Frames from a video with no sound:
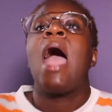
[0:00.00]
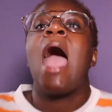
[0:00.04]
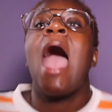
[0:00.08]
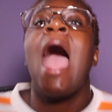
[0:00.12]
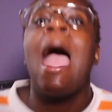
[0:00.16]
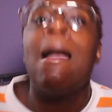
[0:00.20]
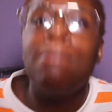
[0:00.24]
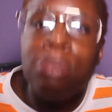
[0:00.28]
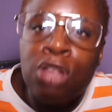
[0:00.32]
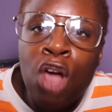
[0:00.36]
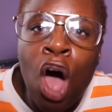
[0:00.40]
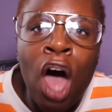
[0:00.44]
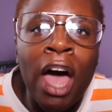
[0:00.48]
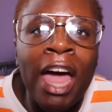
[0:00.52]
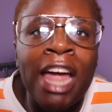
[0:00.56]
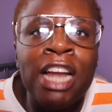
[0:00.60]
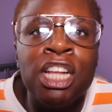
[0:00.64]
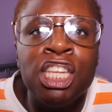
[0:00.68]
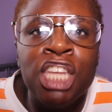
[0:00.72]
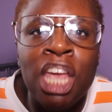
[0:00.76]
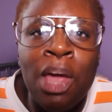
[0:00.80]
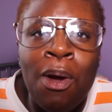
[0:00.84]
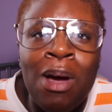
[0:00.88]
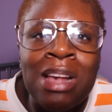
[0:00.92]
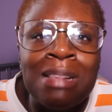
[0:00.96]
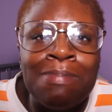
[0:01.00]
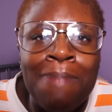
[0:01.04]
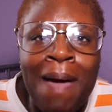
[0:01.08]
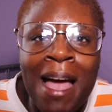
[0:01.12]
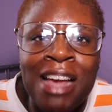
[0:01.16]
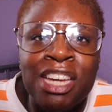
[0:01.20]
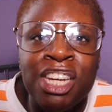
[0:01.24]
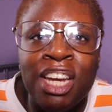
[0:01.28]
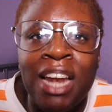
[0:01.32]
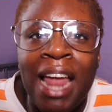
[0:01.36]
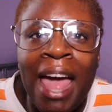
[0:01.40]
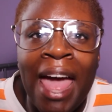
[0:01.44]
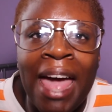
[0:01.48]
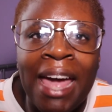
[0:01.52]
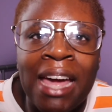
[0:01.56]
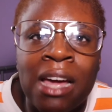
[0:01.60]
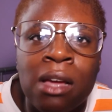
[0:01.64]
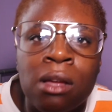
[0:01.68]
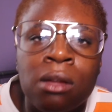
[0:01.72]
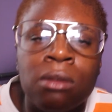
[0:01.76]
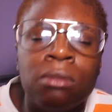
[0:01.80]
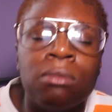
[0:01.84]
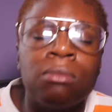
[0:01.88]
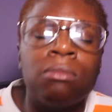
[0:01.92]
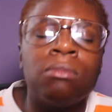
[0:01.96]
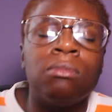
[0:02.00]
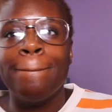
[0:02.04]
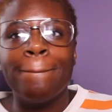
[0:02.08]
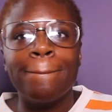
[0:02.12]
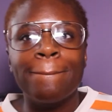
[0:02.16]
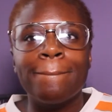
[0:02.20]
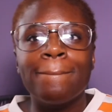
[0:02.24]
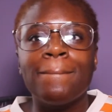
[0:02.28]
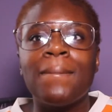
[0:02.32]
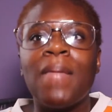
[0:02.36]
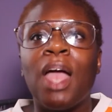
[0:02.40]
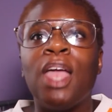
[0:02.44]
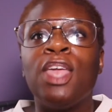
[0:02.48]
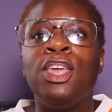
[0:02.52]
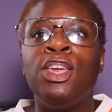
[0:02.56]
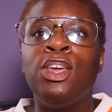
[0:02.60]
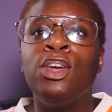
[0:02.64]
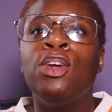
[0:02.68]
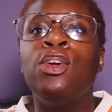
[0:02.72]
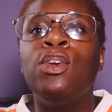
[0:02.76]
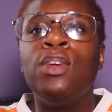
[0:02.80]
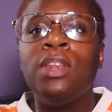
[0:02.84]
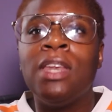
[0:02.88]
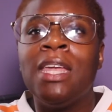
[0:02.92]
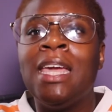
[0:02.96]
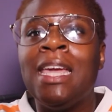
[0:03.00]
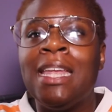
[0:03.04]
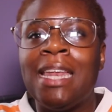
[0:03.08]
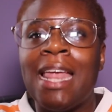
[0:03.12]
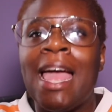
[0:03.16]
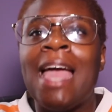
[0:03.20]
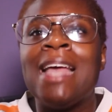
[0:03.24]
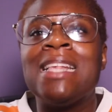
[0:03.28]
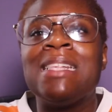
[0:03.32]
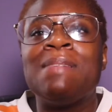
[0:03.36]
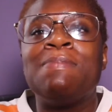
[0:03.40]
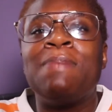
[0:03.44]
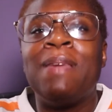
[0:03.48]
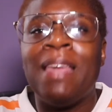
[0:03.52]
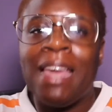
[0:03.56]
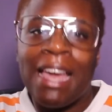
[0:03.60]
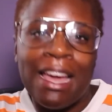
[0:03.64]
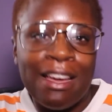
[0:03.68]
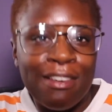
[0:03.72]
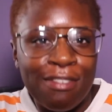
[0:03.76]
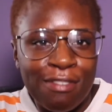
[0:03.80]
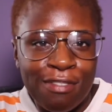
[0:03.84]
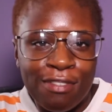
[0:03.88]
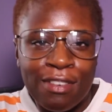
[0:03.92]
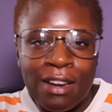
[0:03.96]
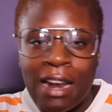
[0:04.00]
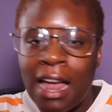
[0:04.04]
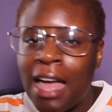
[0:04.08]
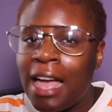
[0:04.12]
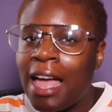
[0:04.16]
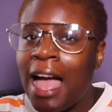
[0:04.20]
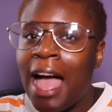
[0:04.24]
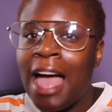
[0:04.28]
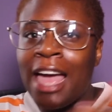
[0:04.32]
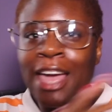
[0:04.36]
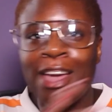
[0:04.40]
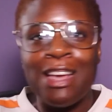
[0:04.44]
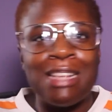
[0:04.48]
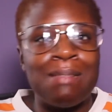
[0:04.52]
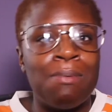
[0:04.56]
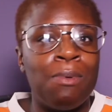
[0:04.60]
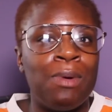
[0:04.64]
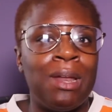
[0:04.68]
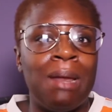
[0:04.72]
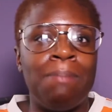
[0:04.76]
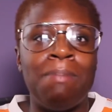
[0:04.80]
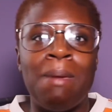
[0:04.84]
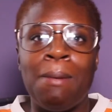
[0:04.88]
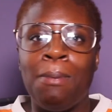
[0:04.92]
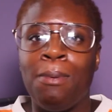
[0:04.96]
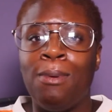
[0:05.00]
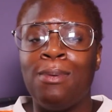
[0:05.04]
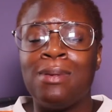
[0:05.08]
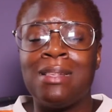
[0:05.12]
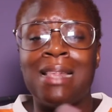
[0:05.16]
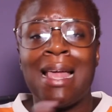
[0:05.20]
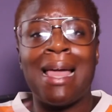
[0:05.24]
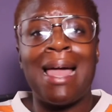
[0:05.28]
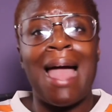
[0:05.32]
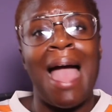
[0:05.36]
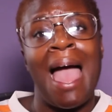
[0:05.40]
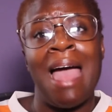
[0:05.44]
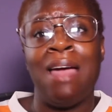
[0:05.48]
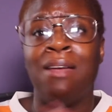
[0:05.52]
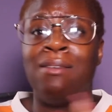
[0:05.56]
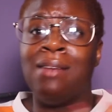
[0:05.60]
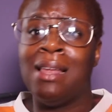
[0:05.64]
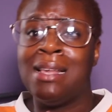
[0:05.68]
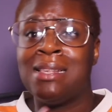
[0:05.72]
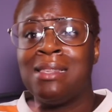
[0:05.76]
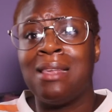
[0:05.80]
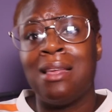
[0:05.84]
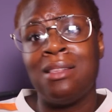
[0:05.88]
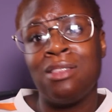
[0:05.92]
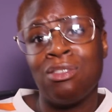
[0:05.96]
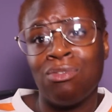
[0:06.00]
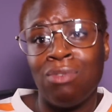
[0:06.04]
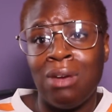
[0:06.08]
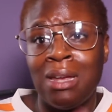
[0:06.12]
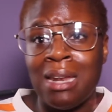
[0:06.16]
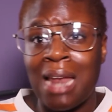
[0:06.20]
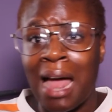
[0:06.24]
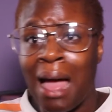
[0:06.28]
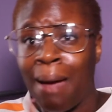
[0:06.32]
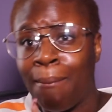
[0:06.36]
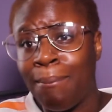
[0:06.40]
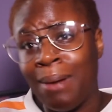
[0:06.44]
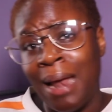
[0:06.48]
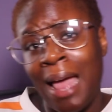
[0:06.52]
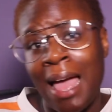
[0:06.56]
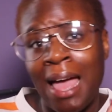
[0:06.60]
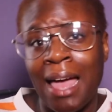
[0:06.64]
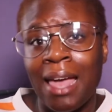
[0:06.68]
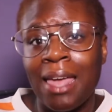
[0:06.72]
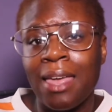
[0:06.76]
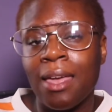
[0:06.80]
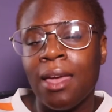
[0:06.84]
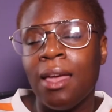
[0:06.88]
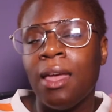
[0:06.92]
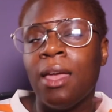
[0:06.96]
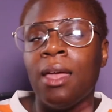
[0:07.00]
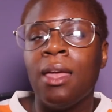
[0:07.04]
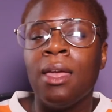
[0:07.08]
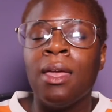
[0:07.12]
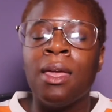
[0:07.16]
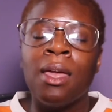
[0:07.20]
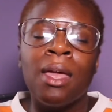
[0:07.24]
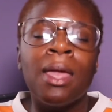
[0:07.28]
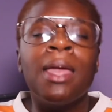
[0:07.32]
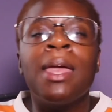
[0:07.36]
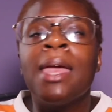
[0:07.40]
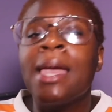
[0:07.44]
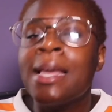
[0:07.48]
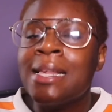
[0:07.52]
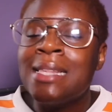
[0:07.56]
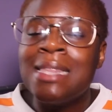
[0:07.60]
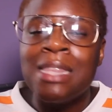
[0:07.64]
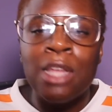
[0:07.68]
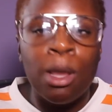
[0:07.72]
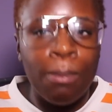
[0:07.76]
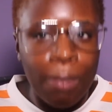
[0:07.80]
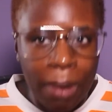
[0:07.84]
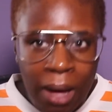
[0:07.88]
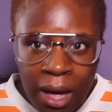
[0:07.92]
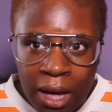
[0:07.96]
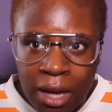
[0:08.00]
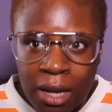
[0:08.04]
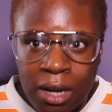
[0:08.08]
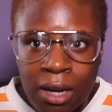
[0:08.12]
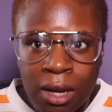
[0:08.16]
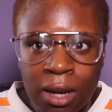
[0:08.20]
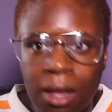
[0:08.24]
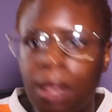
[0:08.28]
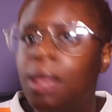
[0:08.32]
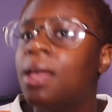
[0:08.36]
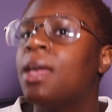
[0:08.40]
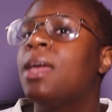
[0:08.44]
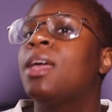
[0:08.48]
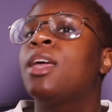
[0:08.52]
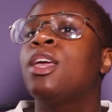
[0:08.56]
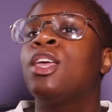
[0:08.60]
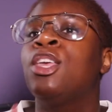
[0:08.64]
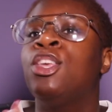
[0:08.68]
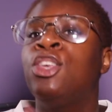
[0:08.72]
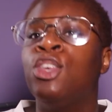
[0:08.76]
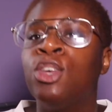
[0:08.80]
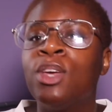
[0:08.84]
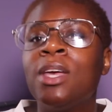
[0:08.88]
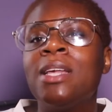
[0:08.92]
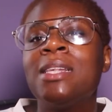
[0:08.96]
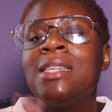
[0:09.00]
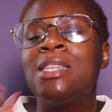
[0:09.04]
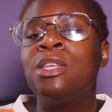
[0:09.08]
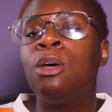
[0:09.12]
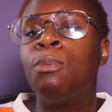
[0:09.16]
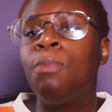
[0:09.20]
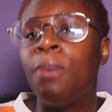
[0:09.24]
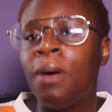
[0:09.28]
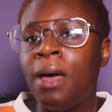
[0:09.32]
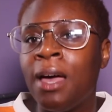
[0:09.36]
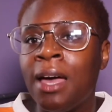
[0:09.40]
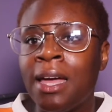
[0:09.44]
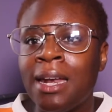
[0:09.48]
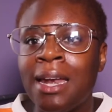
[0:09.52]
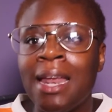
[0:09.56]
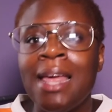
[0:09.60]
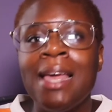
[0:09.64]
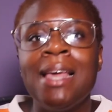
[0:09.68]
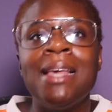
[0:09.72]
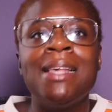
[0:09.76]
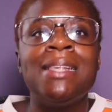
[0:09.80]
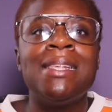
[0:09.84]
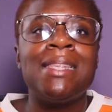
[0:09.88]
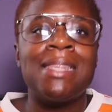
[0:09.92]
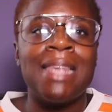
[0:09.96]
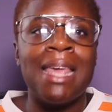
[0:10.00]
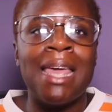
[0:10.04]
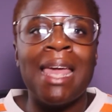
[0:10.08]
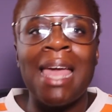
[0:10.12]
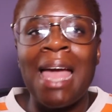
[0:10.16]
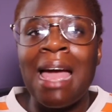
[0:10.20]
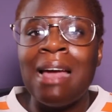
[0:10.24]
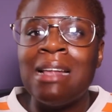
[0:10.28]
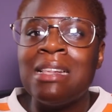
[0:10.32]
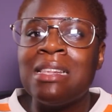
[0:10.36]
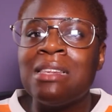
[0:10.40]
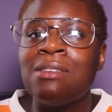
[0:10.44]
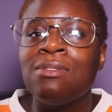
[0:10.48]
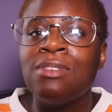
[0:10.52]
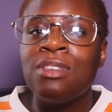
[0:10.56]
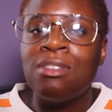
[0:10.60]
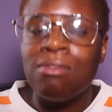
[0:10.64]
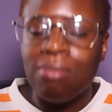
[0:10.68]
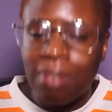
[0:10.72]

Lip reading: I'm talking to you especially. You need SPF. Like, I used to be one of people was like, I don't need sunscreen, I'm black. You can still burn. You can still burn. Skin cancer is